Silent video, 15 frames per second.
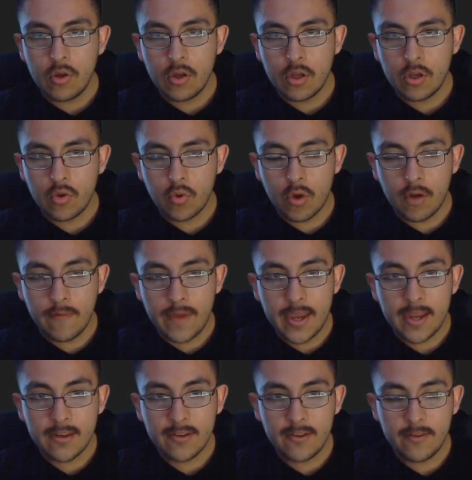
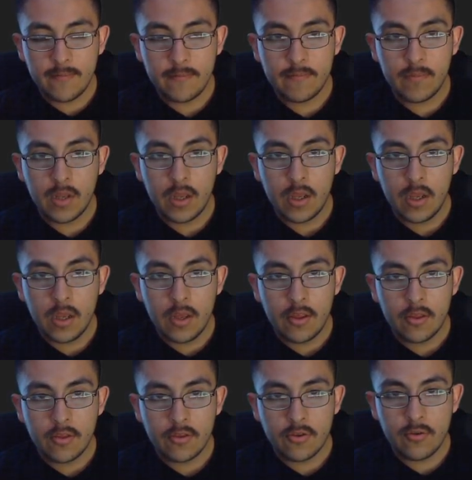12x.
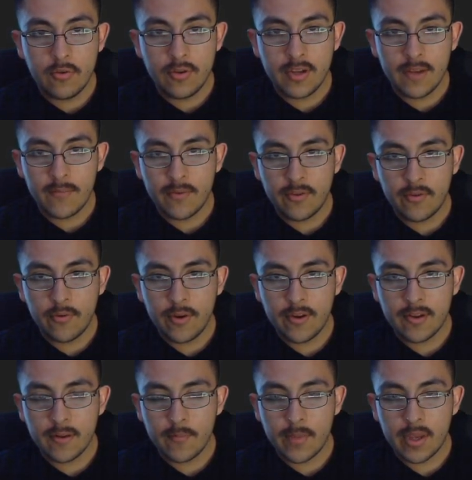2 times 3 is going
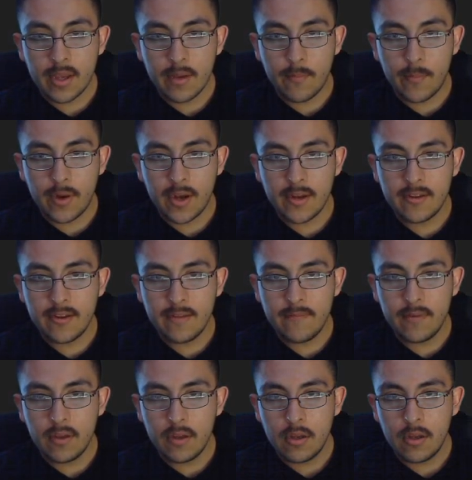to be a positive
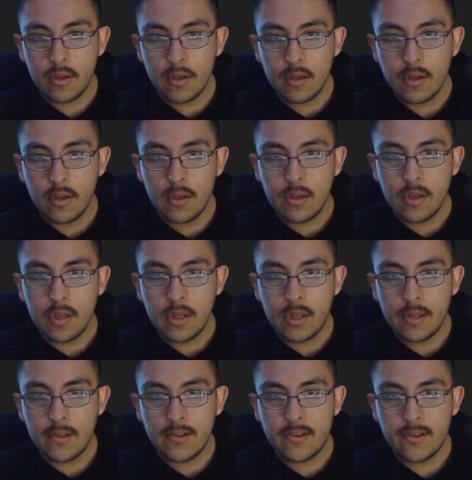
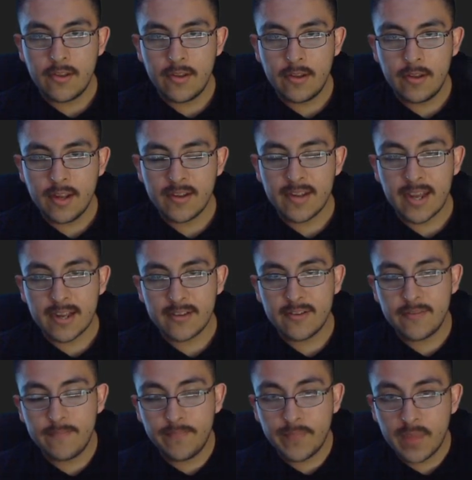6x.
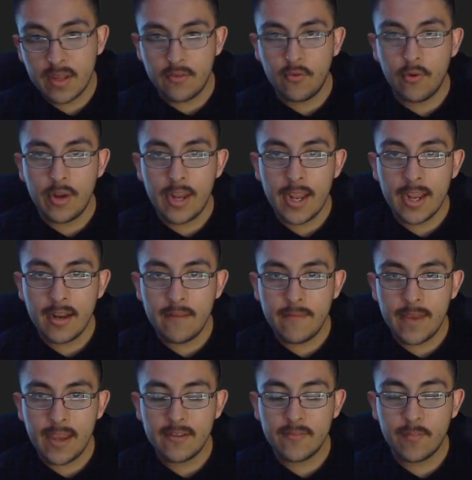So negative
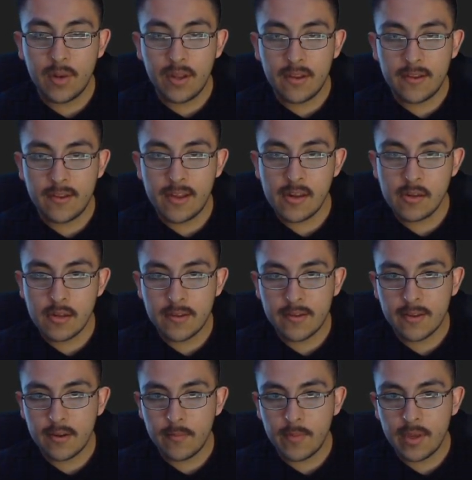x plus 6, that's
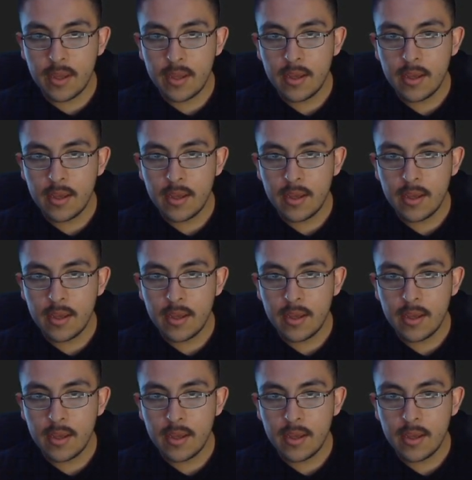going to be